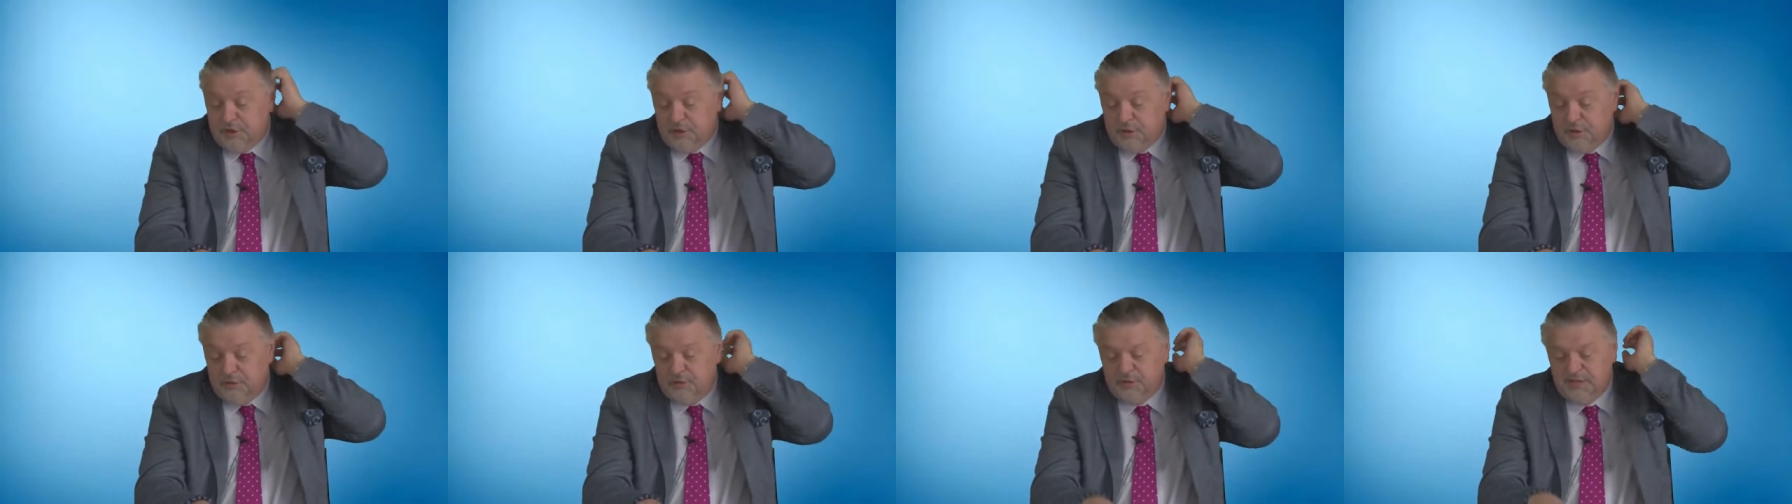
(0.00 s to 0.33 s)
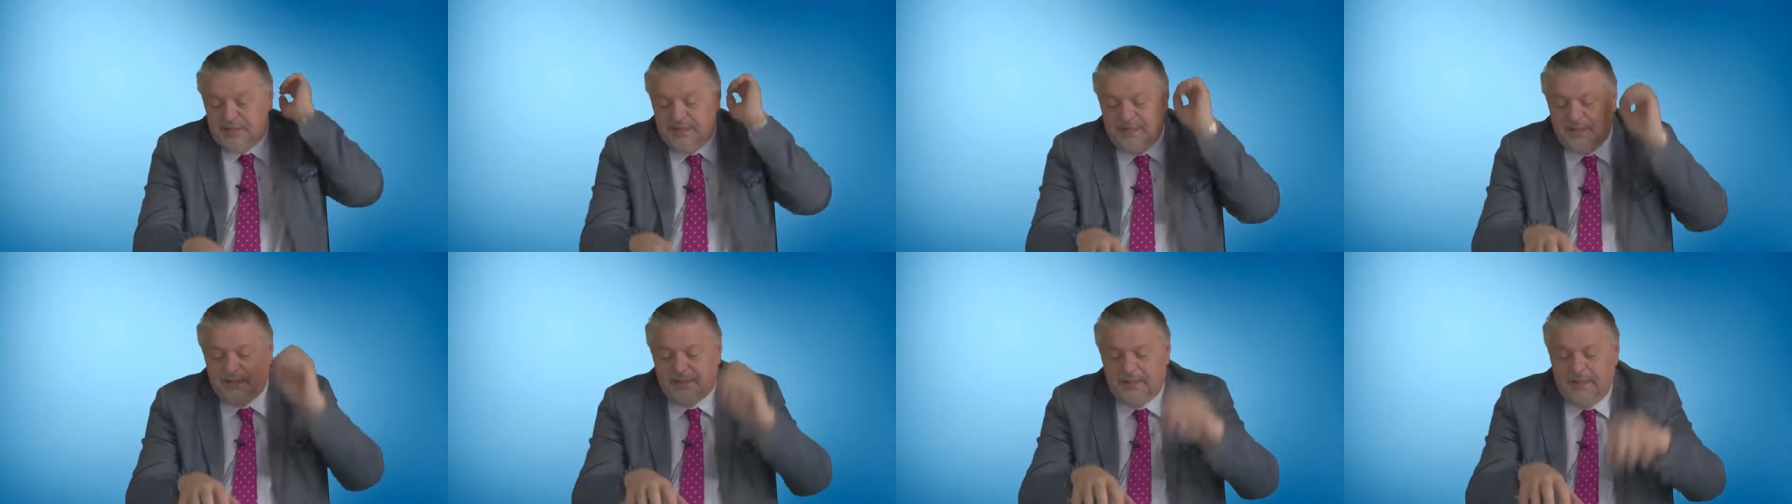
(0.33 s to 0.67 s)

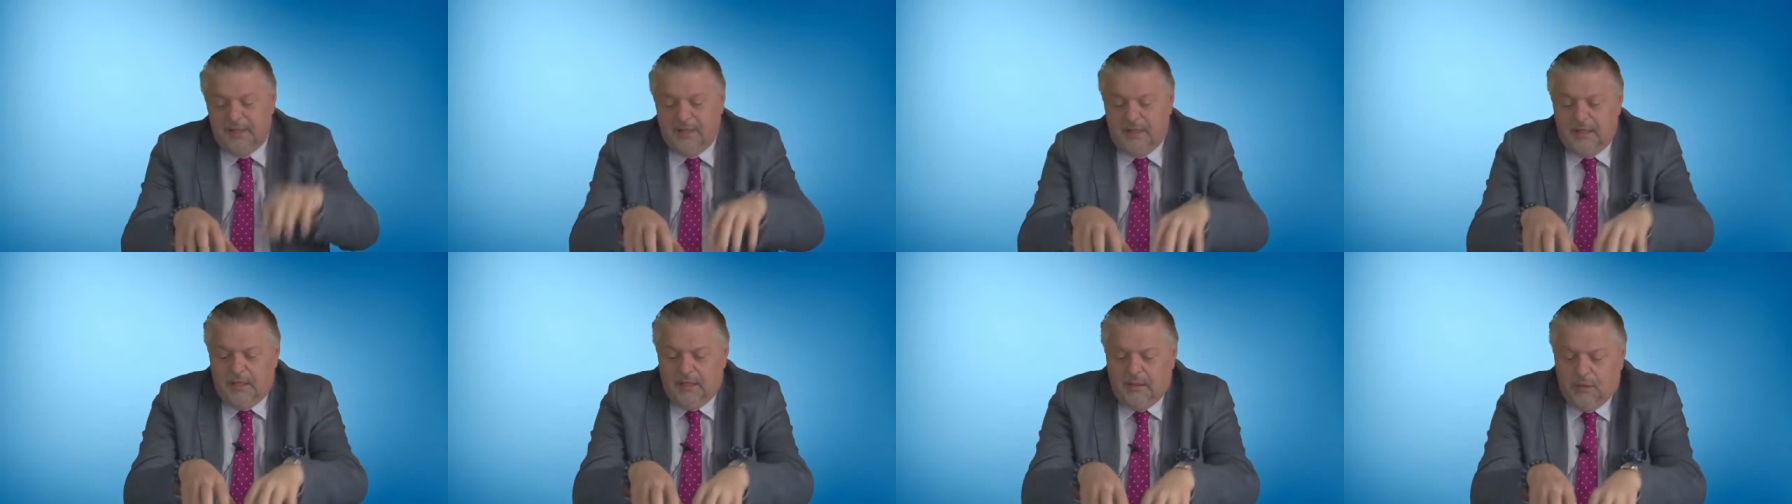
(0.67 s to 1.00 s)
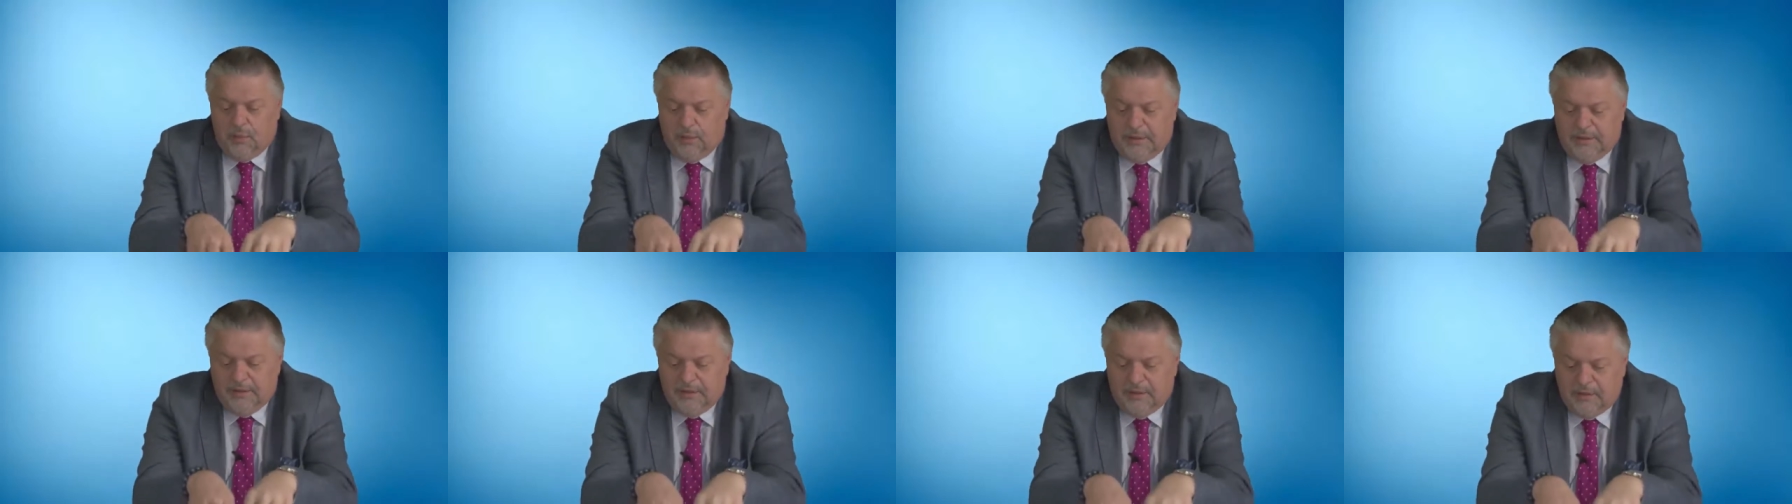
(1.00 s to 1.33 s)
shows that,
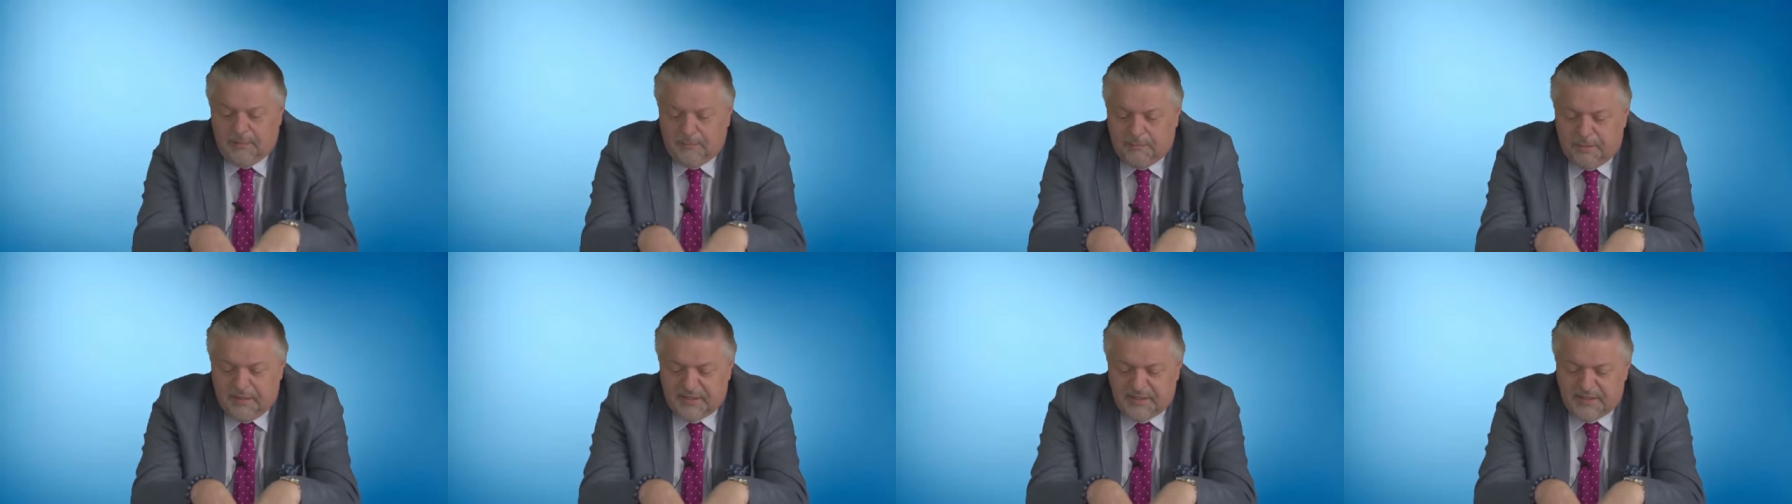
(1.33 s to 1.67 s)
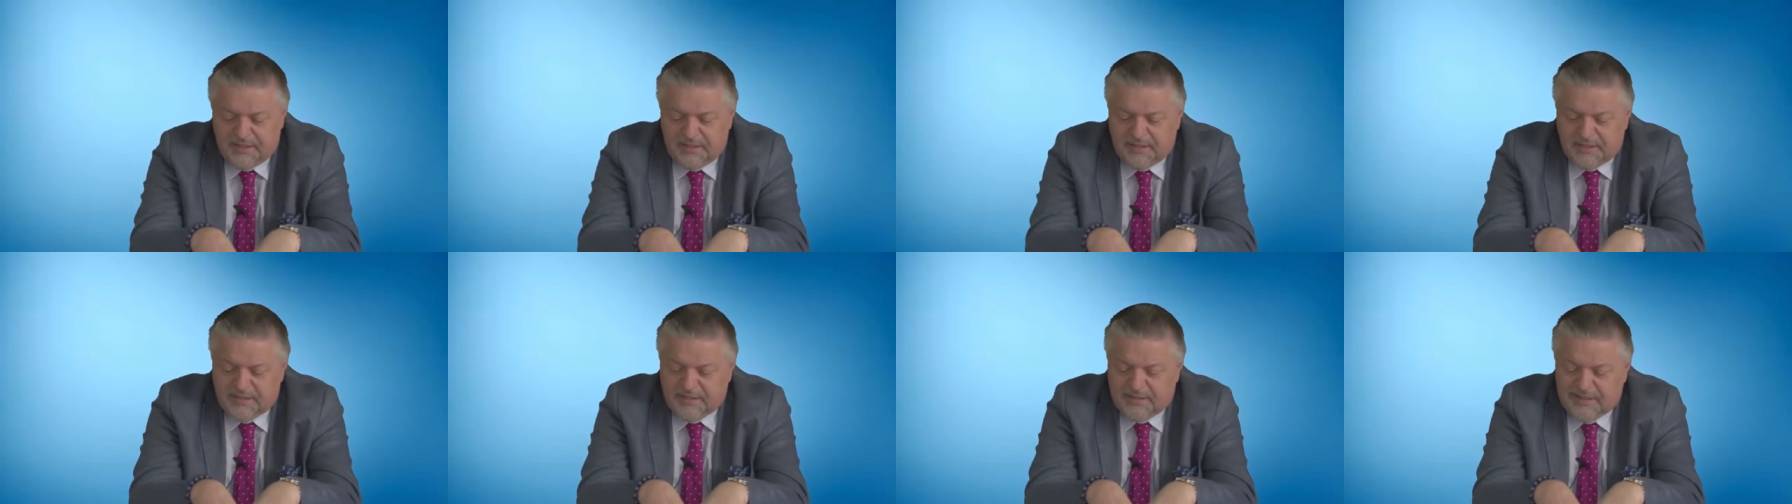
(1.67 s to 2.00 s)
when the
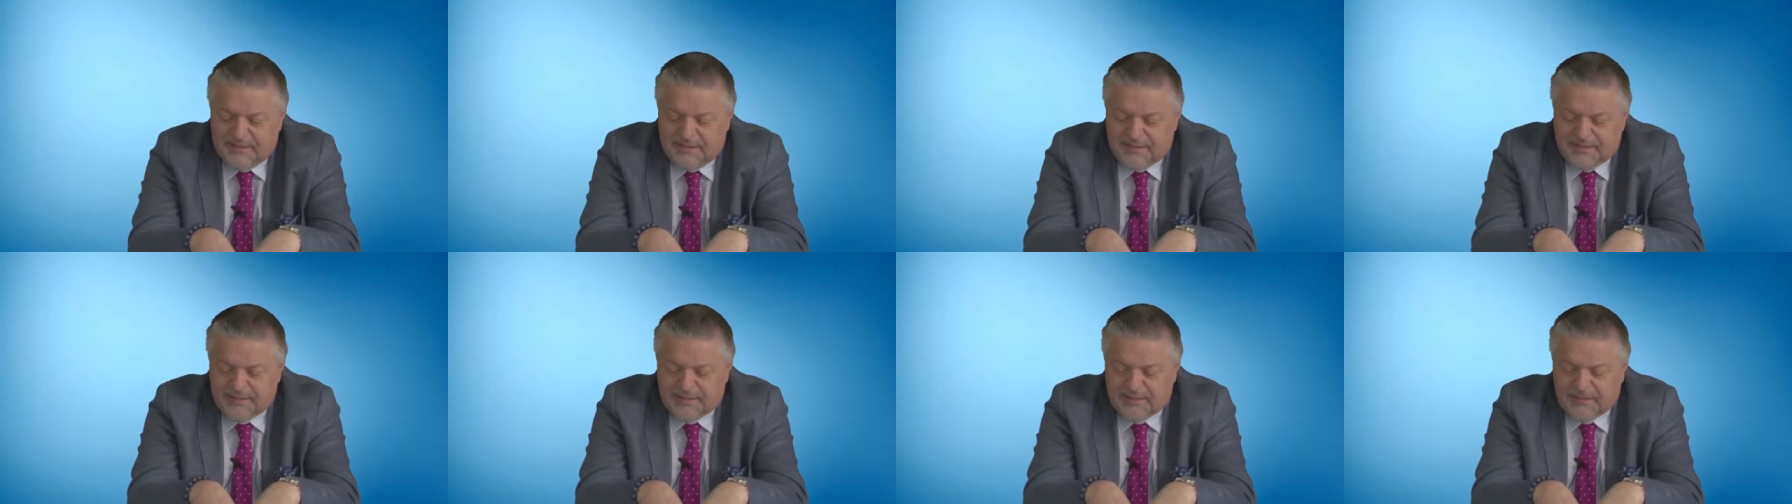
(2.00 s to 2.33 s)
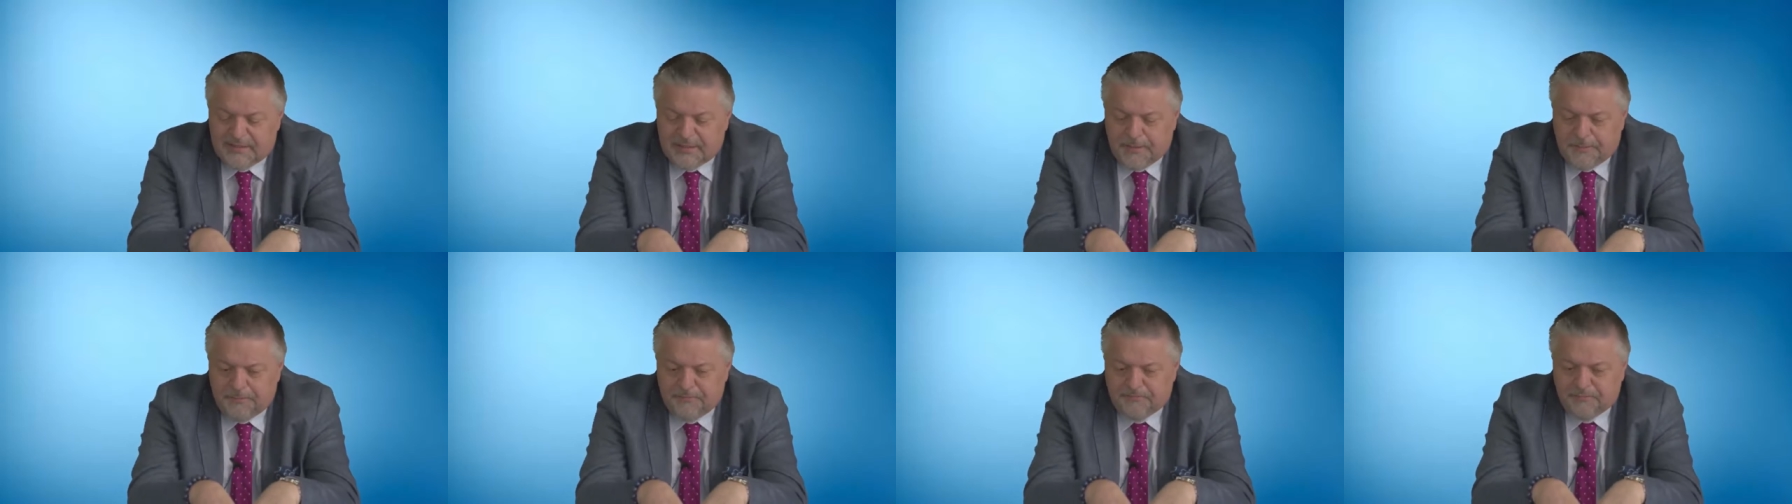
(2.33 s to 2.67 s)
business
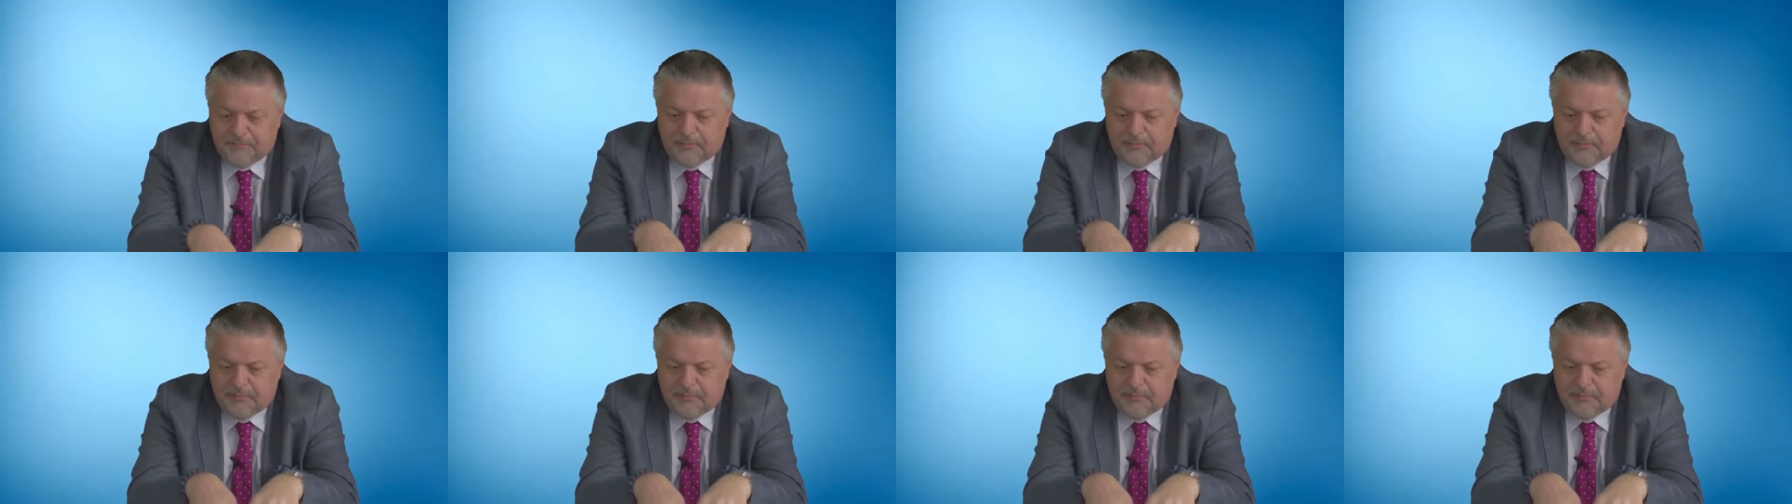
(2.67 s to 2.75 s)
is,